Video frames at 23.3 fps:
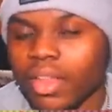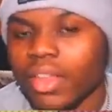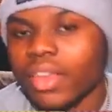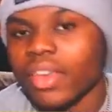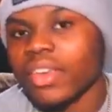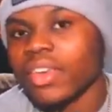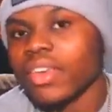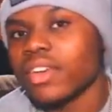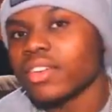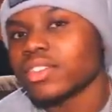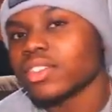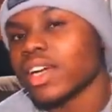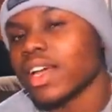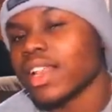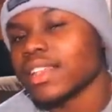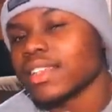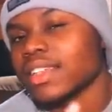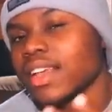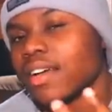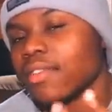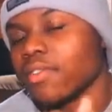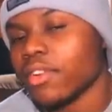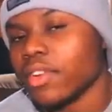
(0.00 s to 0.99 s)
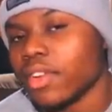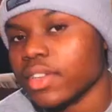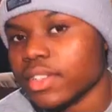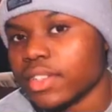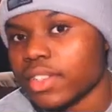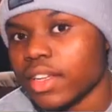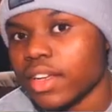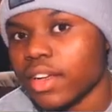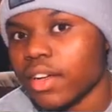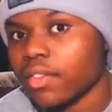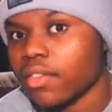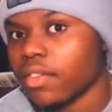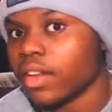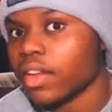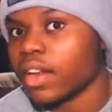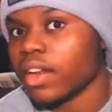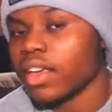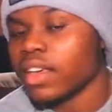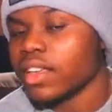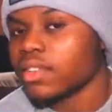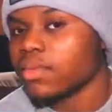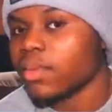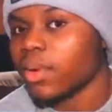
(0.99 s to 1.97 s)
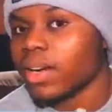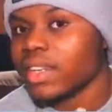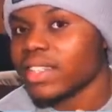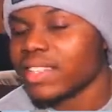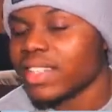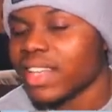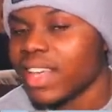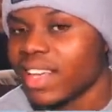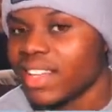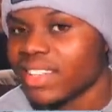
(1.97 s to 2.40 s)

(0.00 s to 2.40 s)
You can try this out for yourself, and the easy way to test